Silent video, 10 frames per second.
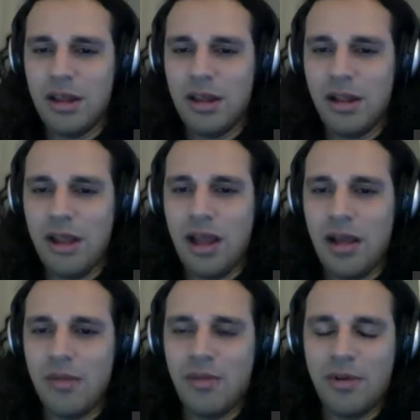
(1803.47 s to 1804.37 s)
yeah, I'm
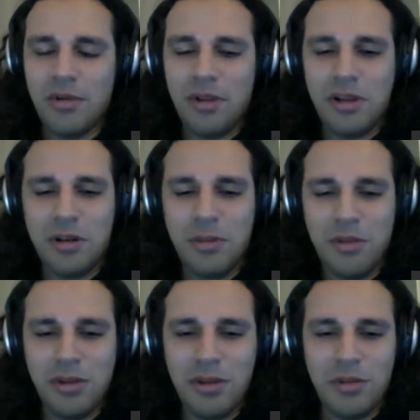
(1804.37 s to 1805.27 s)
probably gonna
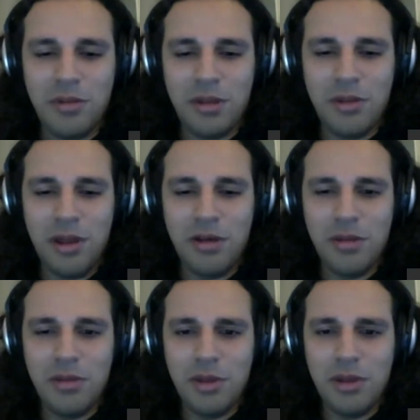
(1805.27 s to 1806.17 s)
post something about it,
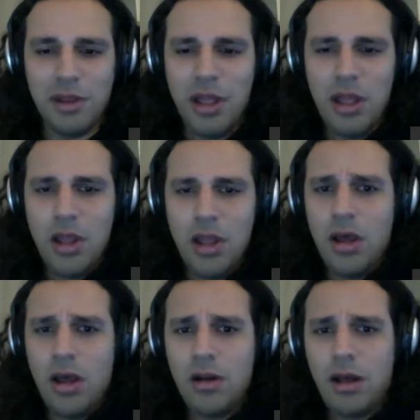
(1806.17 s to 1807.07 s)
but
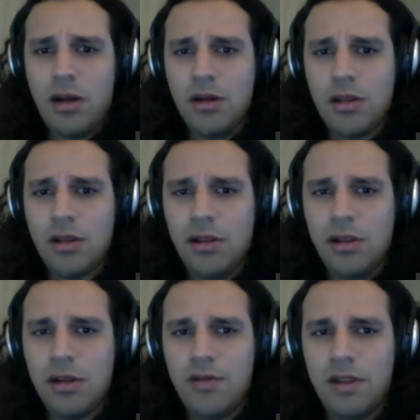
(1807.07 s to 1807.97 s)
on, honestly,
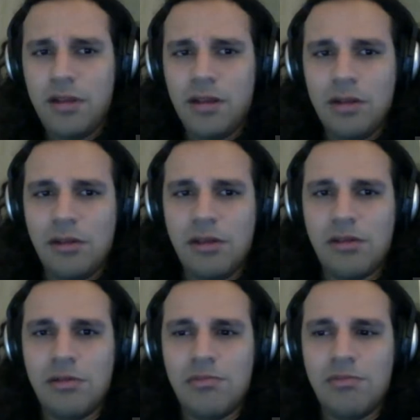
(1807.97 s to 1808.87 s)
I think that's
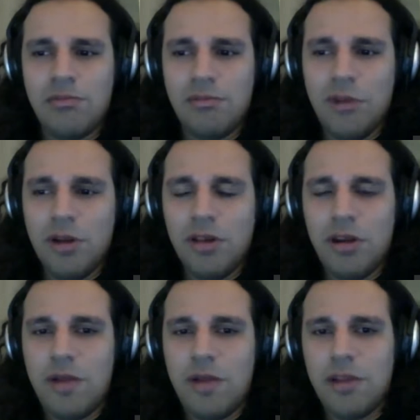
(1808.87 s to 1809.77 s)
more than
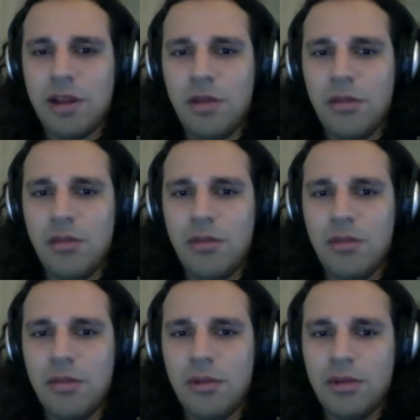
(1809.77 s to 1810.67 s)
enough time
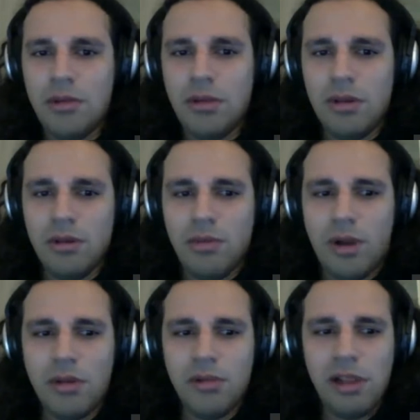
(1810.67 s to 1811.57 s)
to
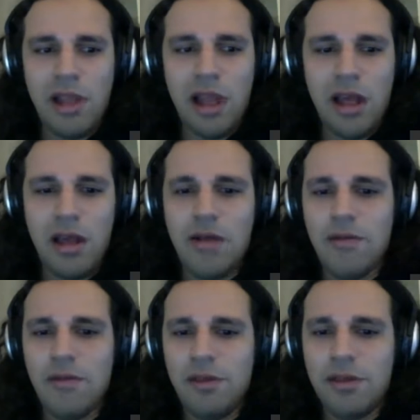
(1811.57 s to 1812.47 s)
probably have
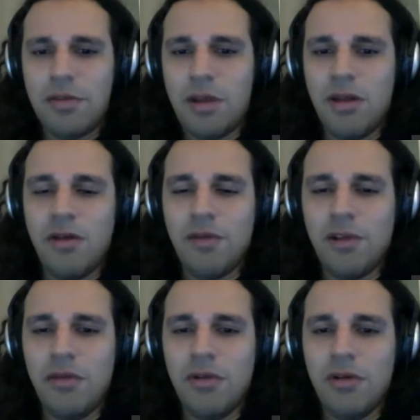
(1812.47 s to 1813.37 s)
some kind of
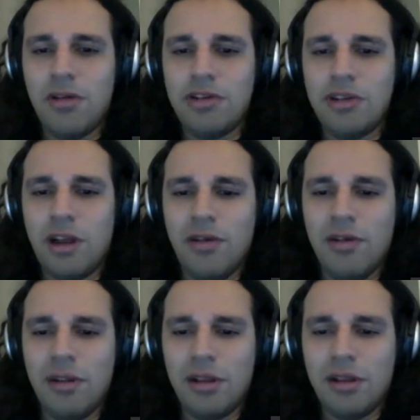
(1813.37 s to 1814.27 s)
keywords in Java
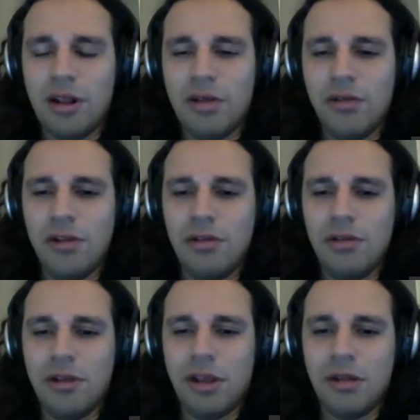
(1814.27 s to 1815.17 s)
that allows you to
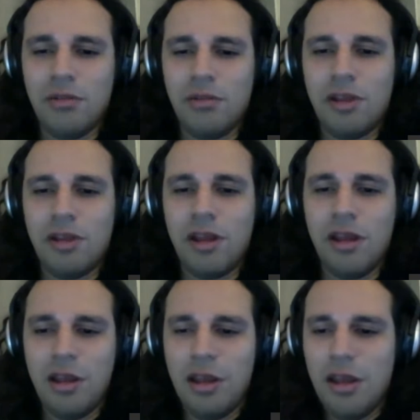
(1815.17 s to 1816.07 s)
like say,
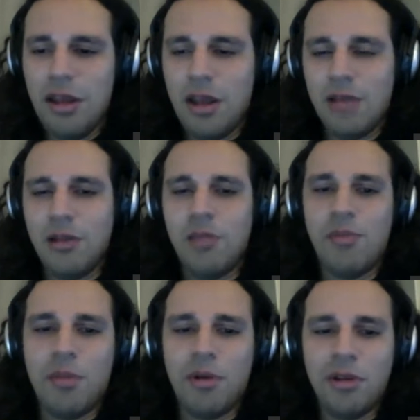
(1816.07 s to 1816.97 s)
hey, this
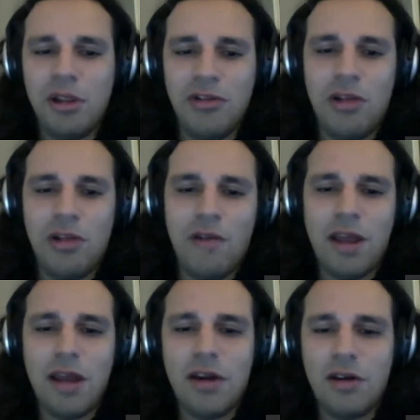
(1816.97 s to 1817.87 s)
property should have a
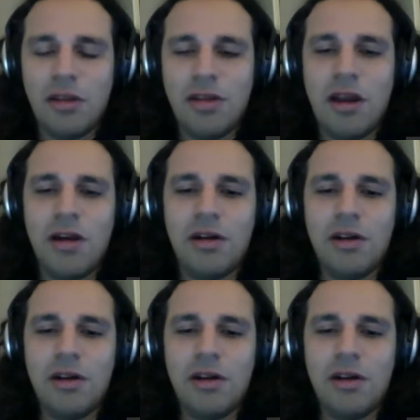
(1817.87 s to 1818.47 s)
getter or a setter,